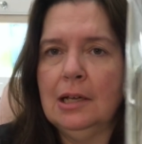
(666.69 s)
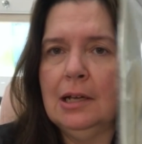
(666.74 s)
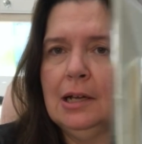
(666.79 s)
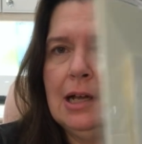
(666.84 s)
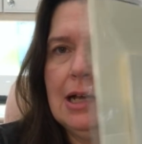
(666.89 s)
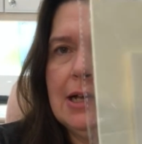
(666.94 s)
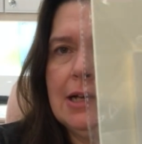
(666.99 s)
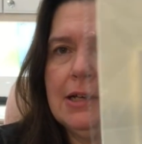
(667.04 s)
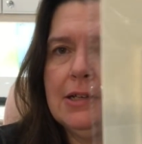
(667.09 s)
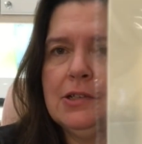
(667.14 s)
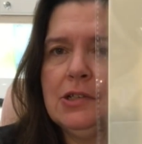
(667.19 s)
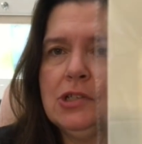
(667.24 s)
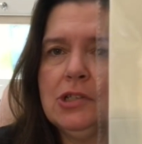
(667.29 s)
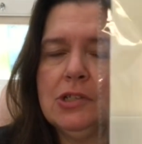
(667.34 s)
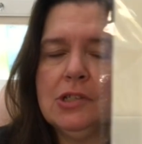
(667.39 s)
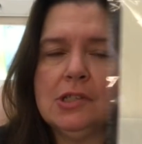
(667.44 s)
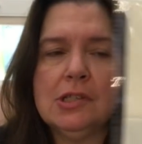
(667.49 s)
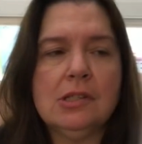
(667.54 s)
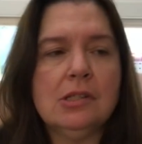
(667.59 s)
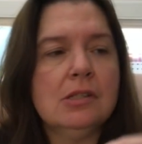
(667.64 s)
I
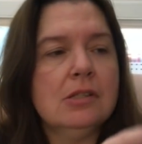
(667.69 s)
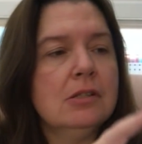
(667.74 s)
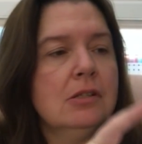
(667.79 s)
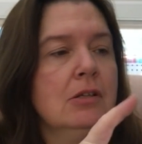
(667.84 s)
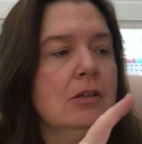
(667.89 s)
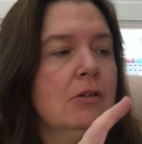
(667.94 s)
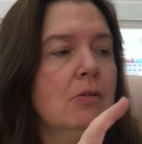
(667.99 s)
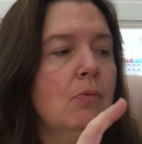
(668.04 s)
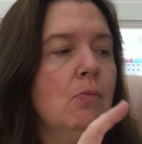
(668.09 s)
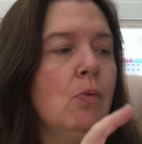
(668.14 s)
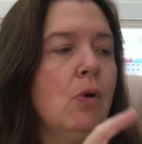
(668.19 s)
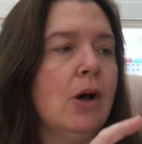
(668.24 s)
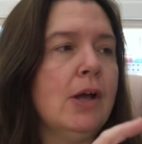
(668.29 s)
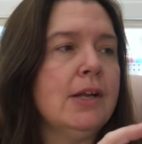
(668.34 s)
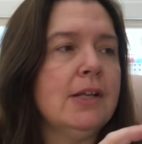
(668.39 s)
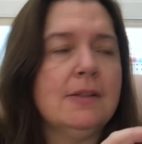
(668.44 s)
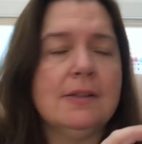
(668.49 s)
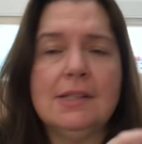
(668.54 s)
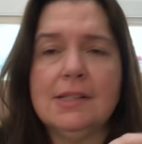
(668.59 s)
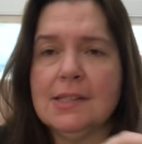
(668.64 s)
just
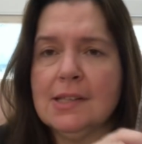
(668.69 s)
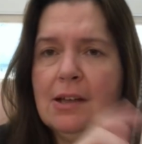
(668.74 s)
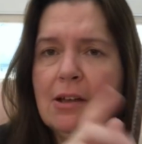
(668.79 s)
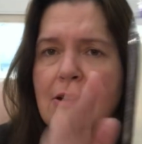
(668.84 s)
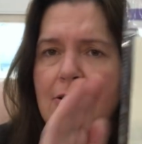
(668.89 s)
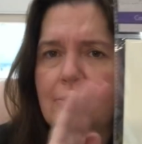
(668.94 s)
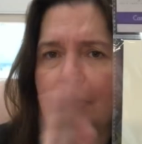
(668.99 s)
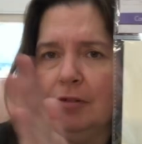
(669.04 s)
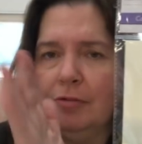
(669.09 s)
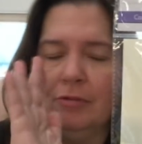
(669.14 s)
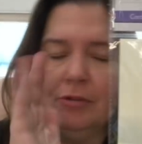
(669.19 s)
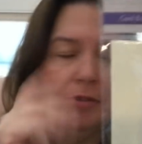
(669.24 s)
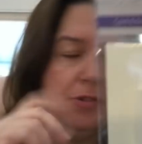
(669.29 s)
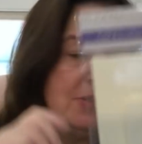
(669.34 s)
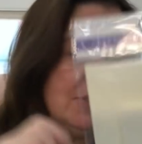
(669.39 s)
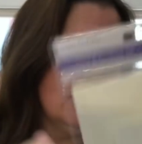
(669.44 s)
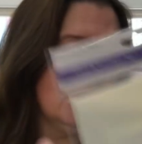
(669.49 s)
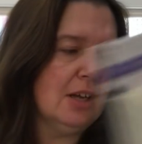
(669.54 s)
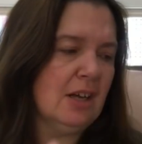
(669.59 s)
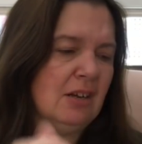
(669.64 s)
wanted this color for
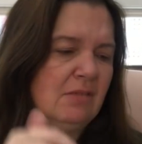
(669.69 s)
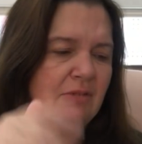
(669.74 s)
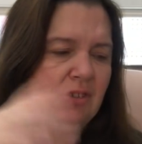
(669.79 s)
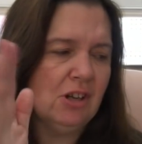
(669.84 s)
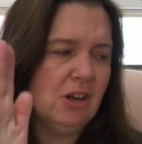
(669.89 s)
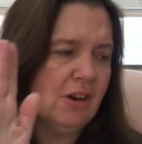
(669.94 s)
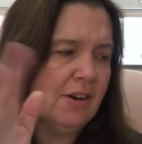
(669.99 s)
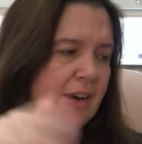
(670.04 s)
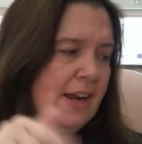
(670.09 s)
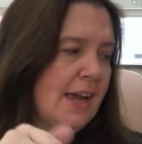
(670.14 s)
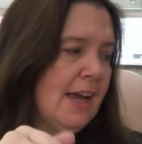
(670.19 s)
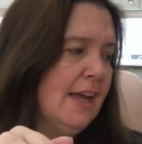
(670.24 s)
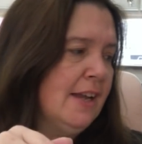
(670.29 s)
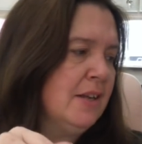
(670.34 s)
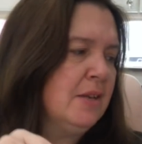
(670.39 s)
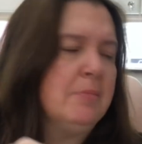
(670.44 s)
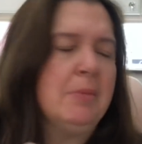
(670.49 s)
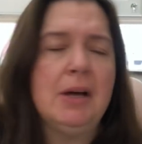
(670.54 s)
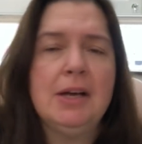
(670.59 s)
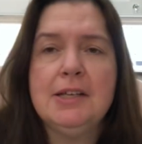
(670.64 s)
a card I had
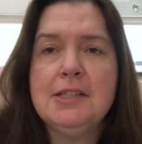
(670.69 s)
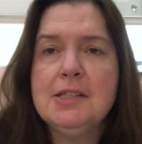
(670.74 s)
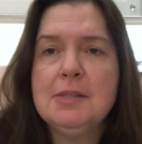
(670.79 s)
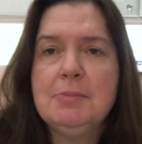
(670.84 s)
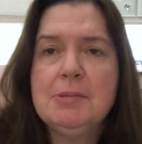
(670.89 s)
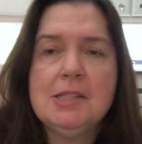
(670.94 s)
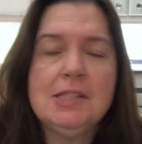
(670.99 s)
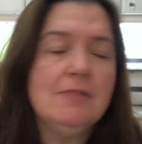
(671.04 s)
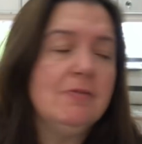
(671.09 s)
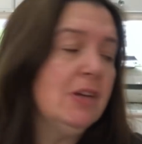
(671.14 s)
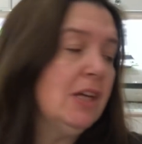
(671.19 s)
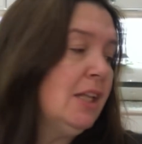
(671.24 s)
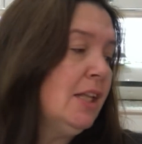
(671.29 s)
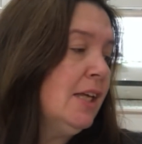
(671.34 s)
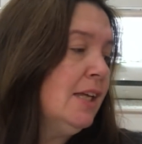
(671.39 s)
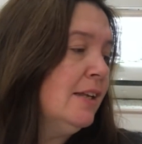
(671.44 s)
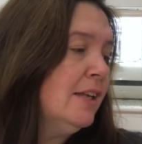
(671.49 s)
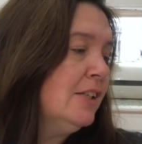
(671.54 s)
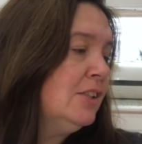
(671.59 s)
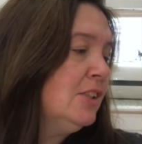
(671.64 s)
in mind
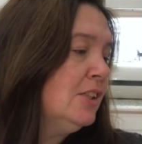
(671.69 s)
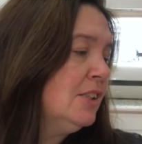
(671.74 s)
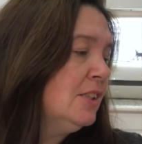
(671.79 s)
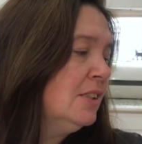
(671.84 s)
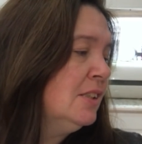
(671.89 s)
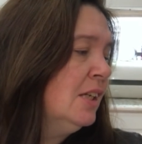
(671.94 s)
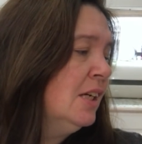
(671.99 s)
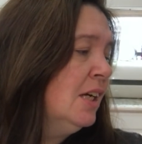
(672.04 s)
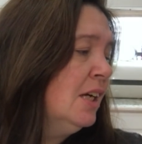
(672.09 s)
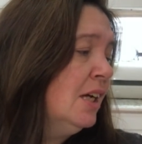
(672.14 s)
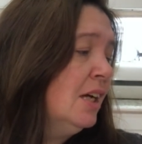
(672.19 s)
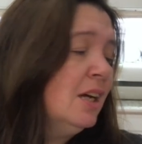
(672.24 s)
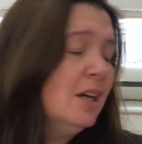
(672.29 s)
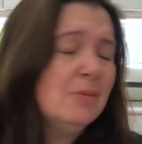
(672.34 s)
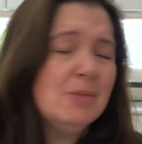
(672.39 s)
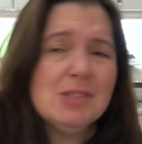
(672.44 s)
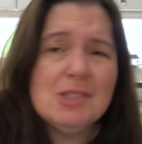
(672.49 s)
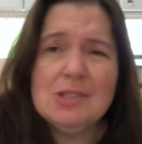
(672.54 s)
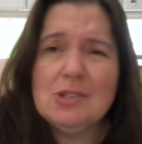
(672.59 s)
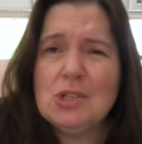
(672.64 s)
specifically, and I just
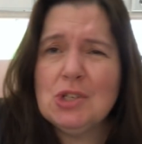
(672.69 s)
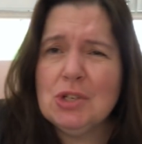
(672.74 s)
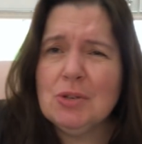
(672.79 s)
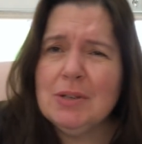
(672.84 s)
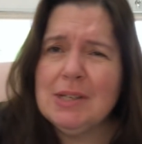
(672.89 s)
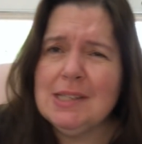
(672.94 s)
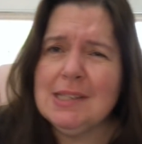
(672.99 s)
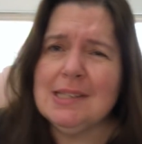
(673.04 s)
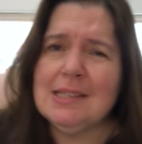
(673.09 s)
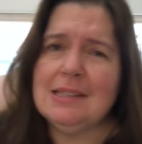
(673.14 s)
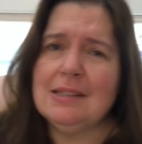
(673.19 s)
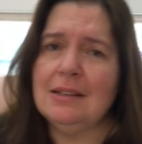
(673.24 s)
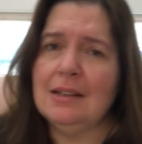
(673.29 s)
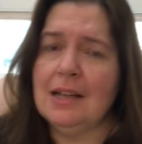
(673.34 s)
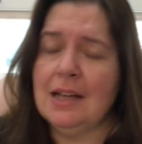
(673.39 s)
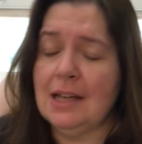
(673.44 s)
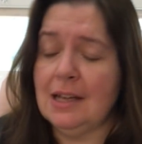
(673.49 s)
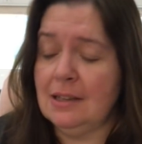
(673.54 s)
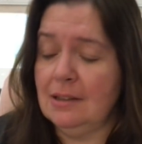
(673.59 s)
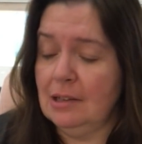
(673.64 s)
wasn't sure I still
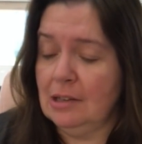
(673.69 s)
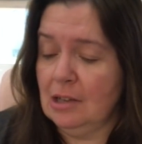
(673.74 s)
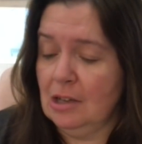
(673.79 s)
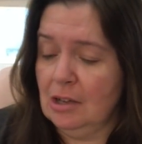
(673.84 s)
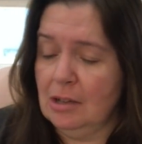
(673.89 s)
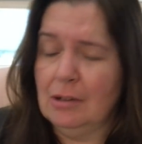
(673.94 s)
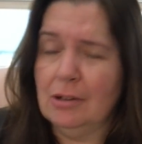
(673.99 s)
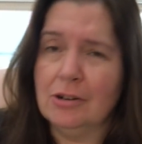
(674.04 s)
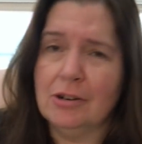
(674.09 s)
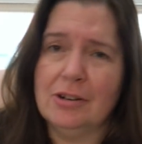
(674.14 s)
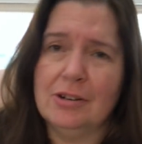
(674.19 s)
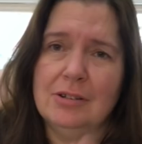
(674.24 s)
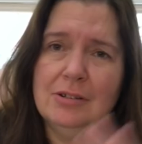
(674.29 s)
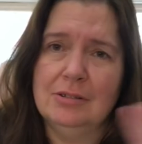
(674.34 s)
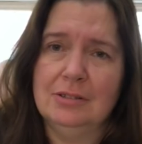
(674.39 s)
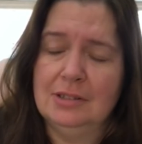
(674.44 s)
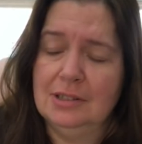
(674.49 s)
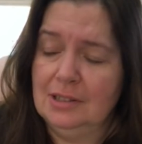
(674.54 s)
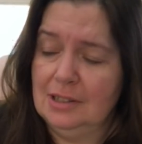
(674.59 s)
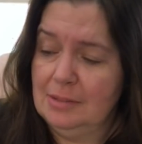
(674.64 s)
had the color
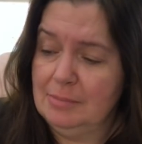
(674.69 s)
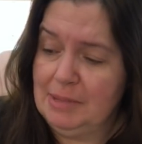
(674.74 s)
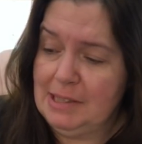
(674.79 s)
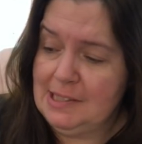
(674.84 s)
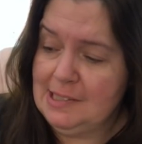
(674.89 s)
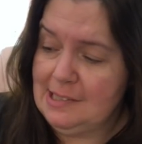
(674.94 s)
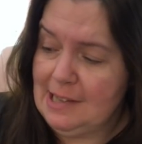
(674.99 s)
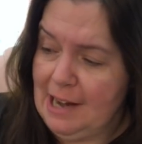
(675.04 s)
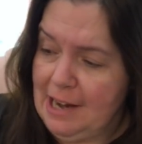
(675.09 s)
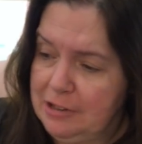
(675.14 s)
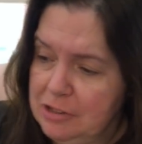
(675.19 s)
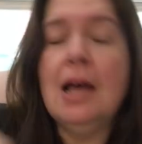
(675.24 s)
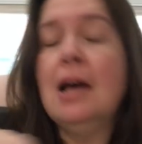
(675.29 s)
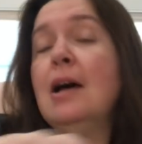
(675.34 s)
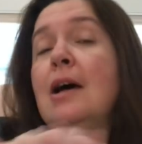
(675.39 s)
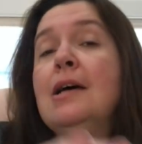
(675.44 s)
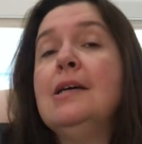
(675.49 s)
in my stash.